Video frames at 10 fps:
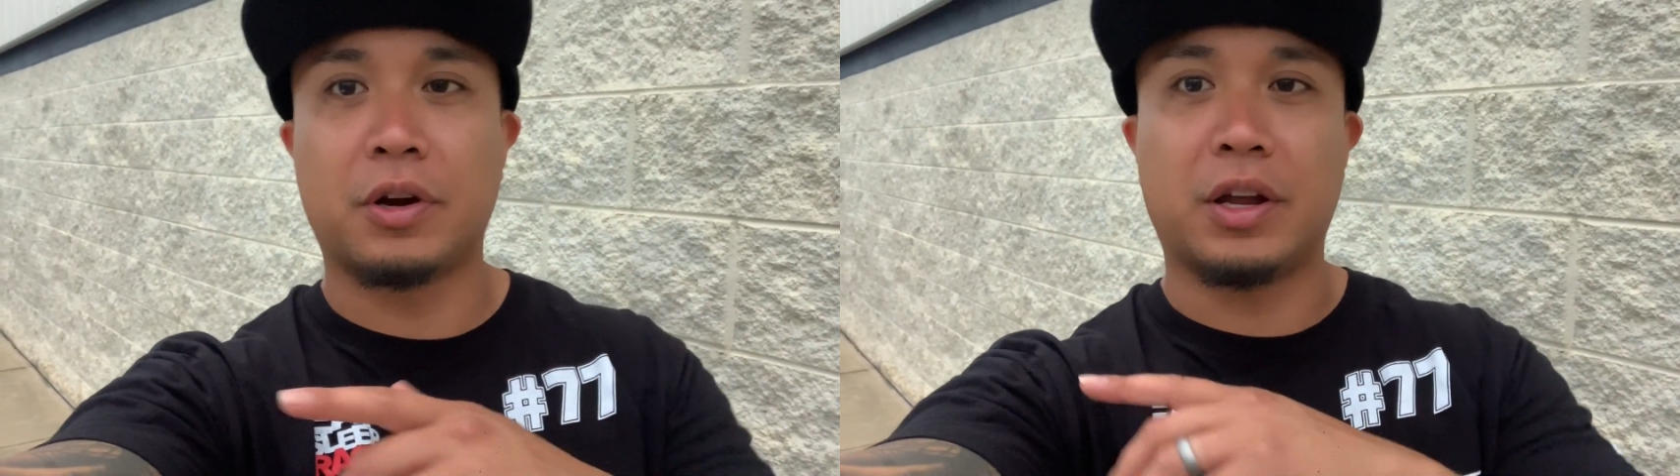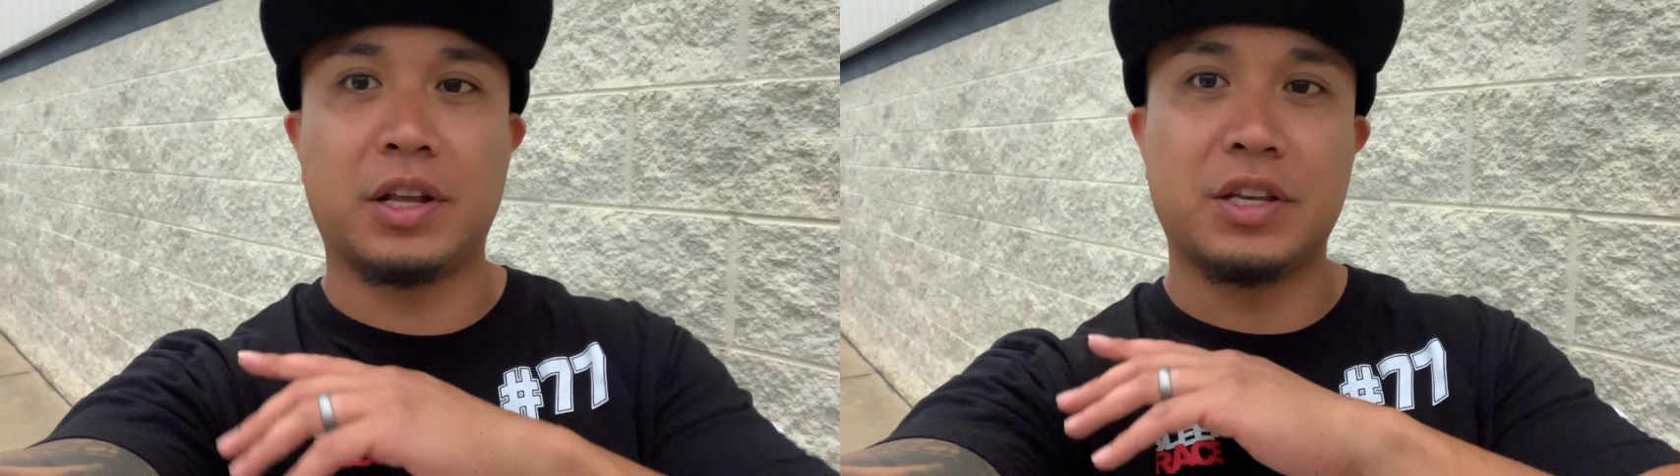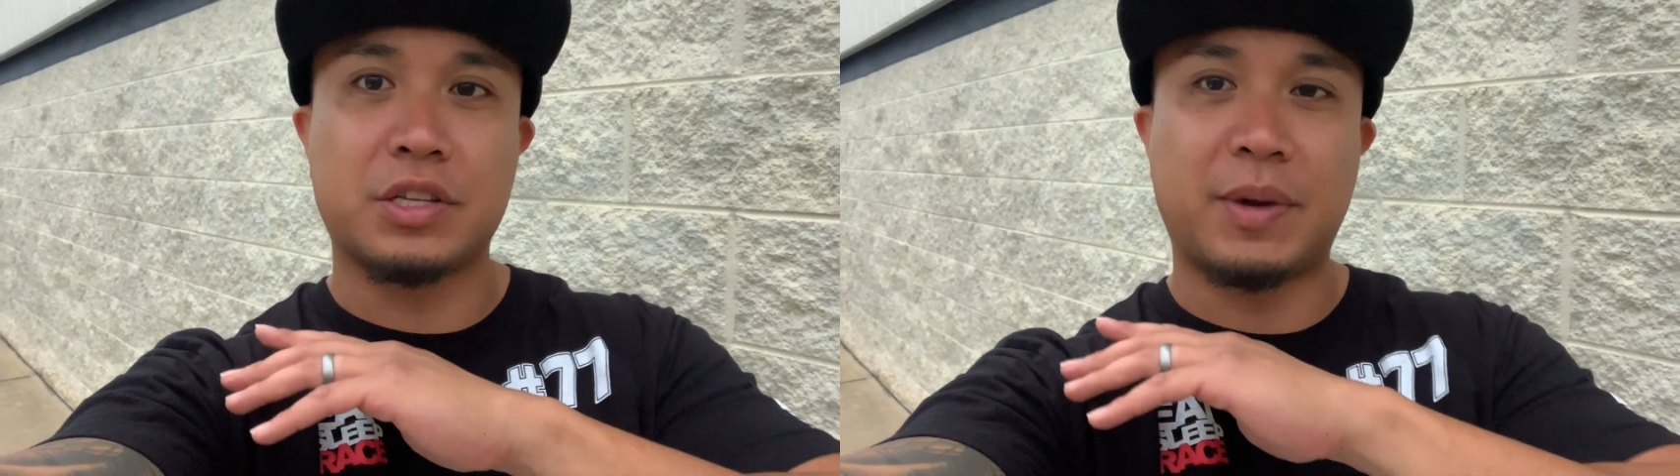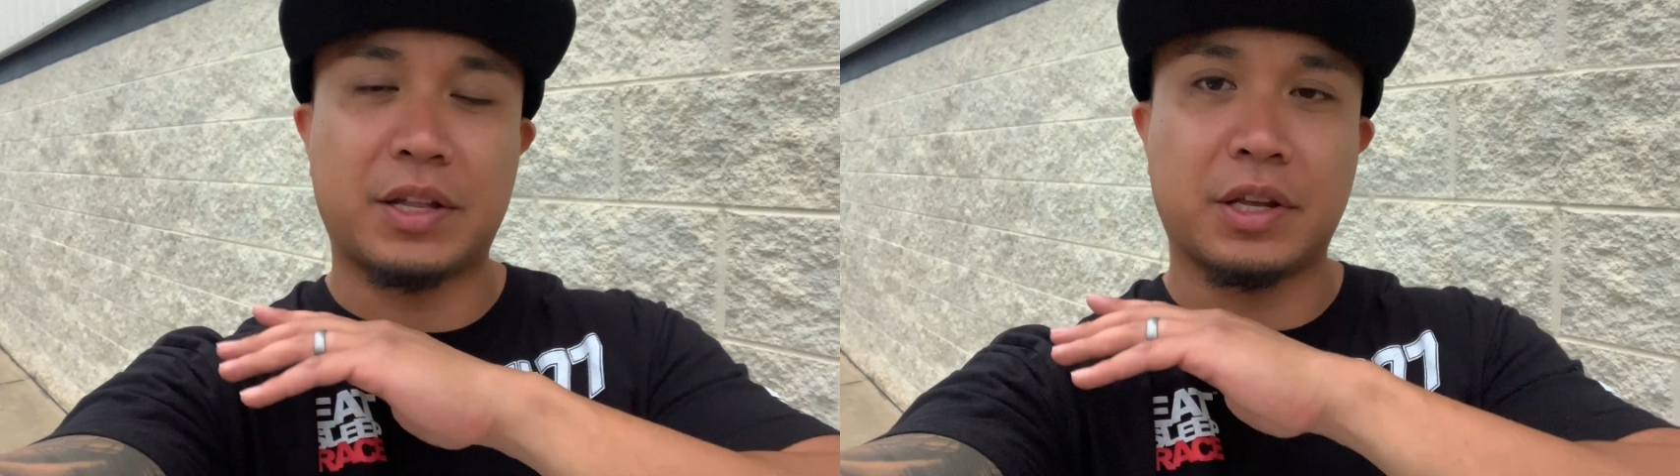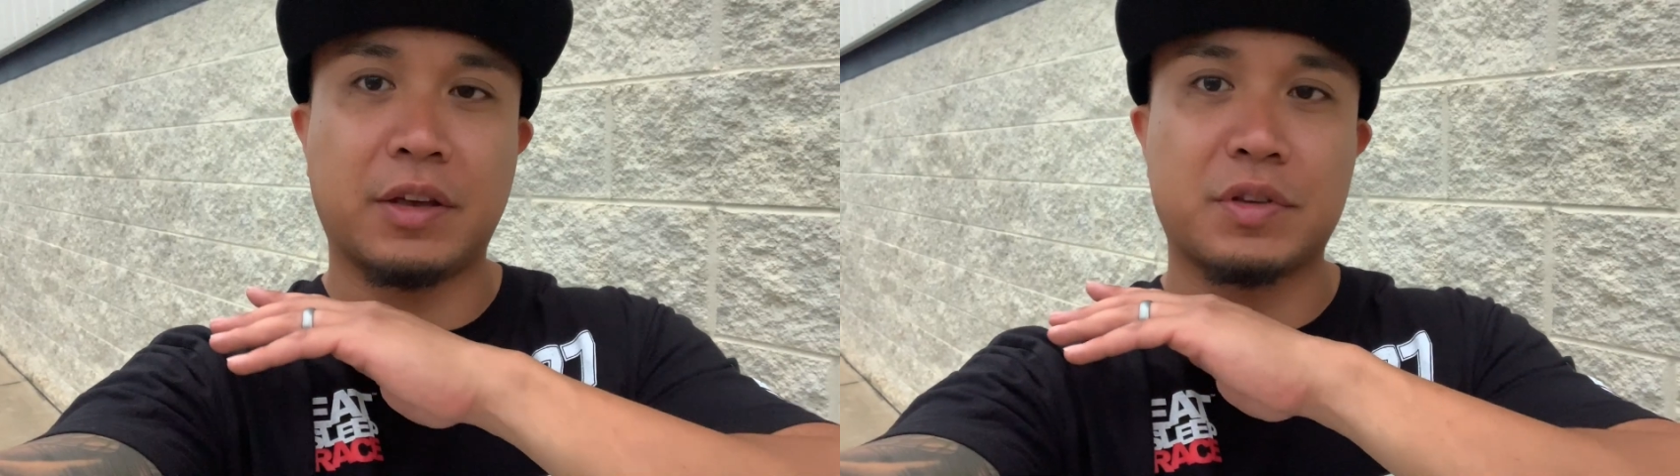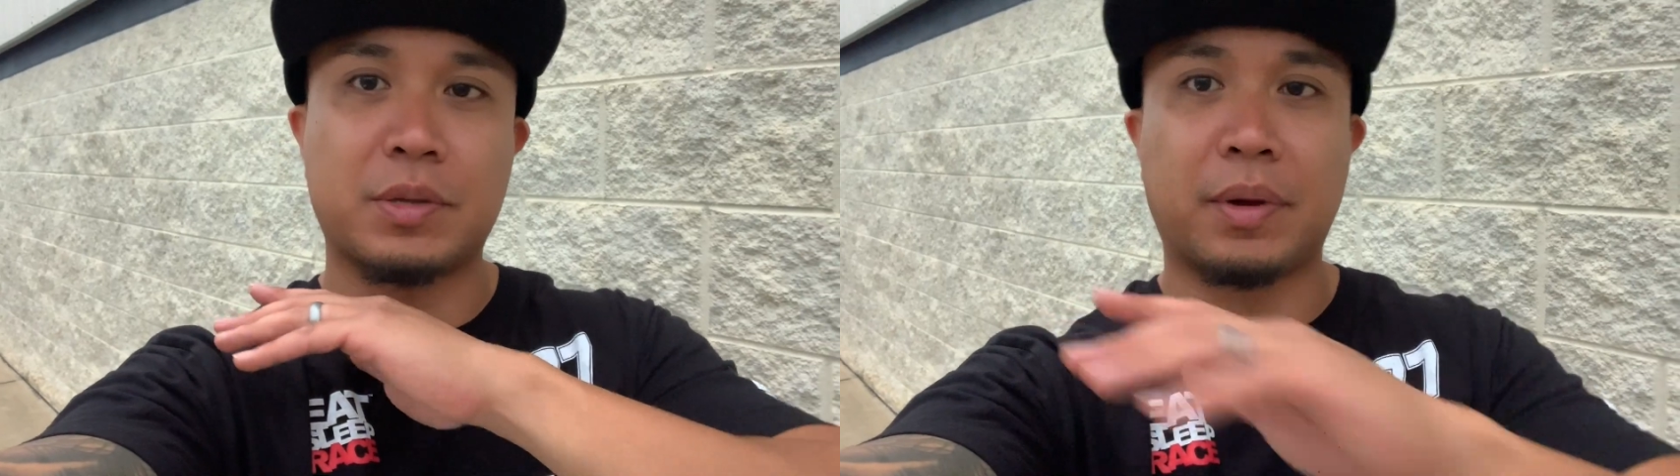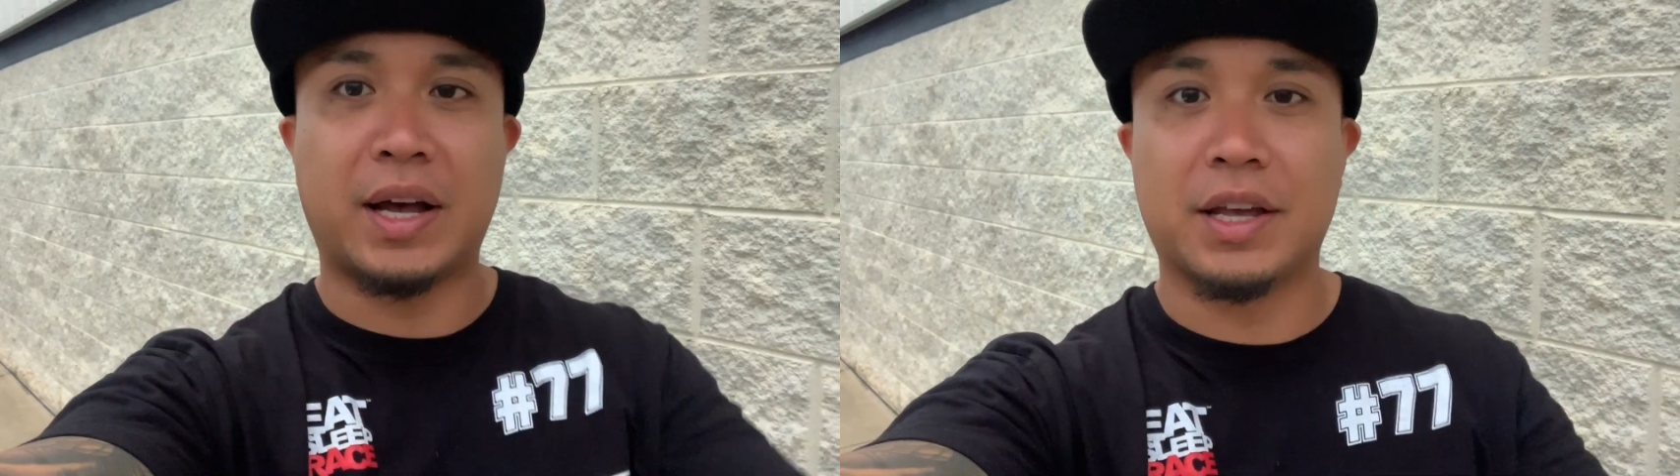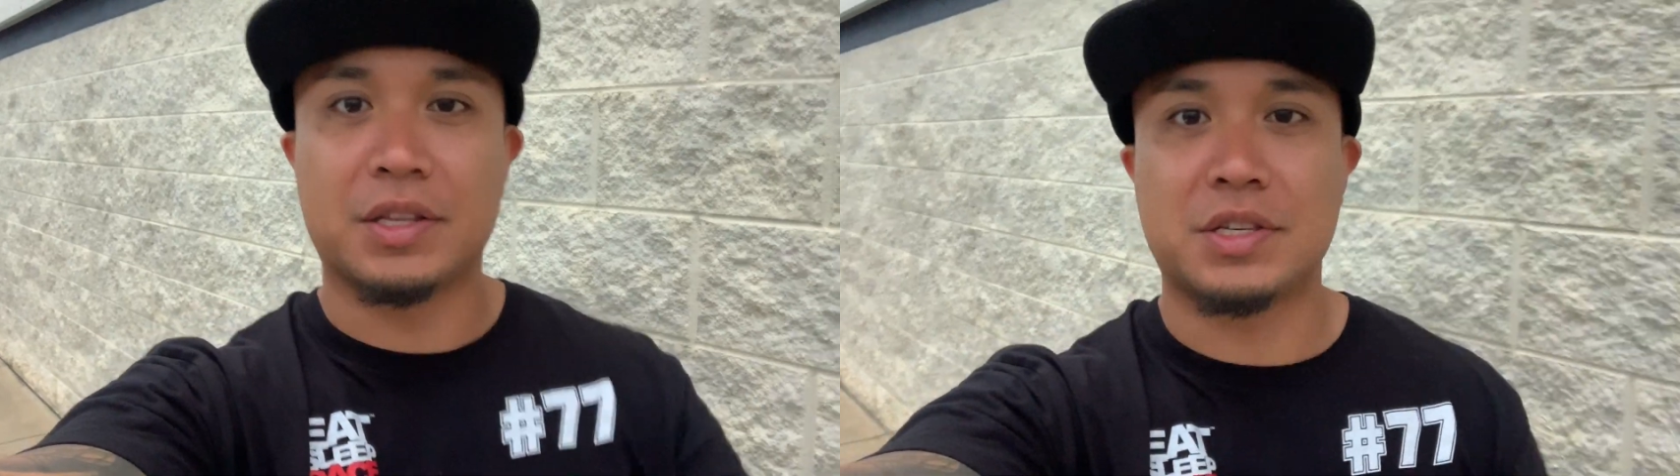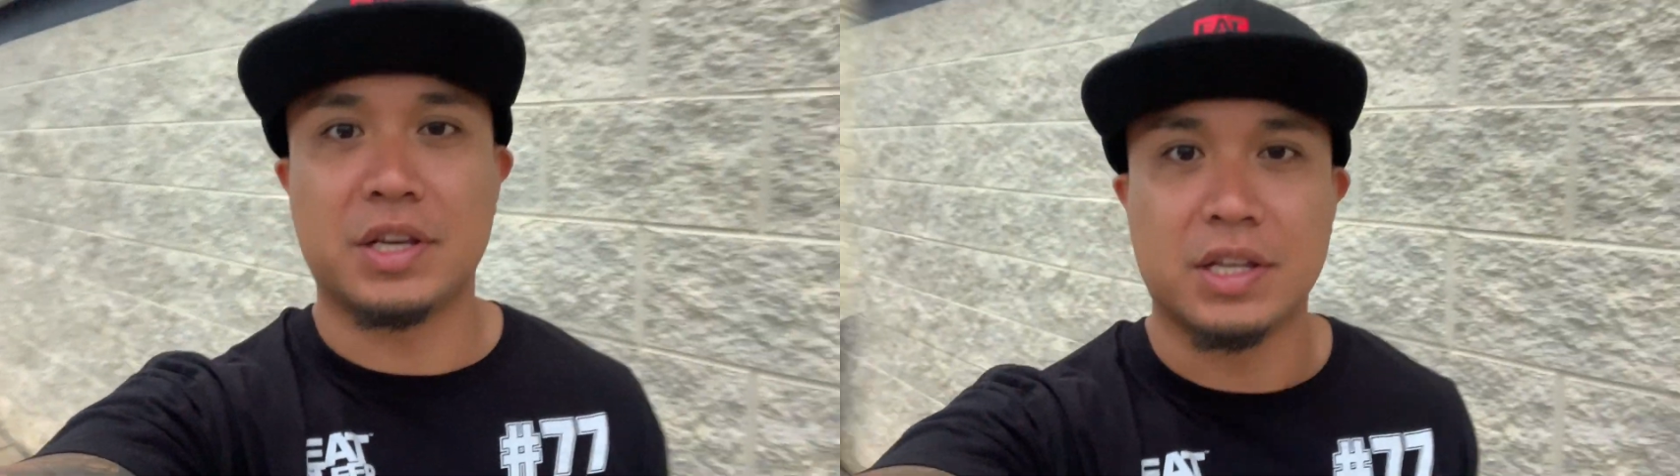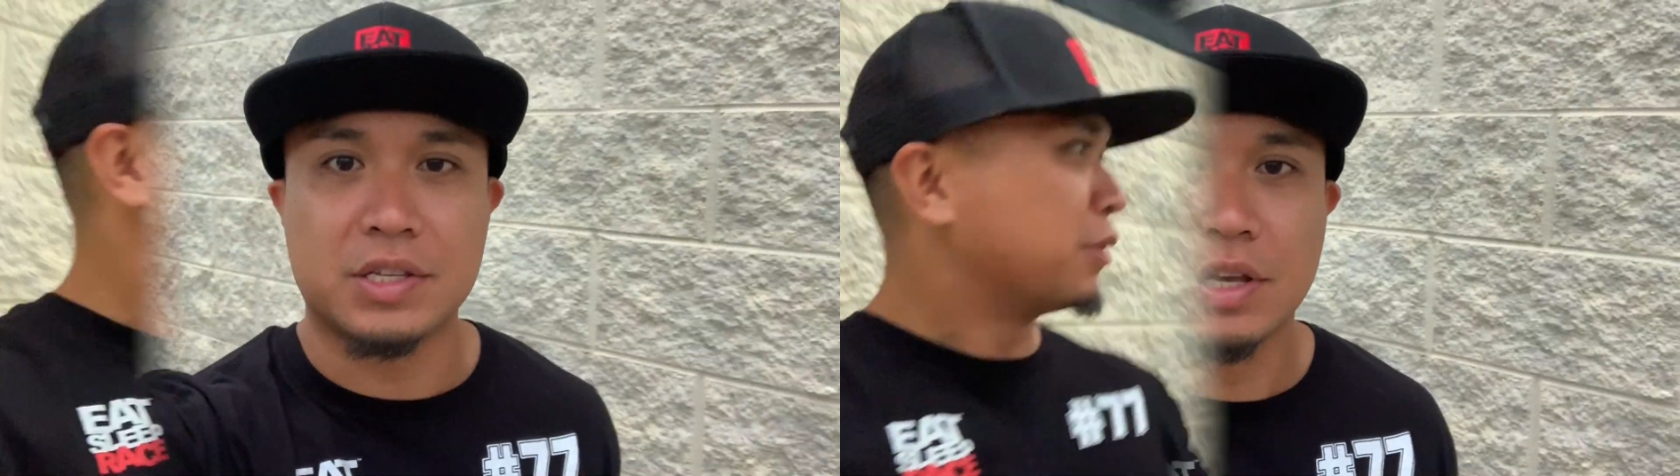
and he's about to give us the behind the scenes.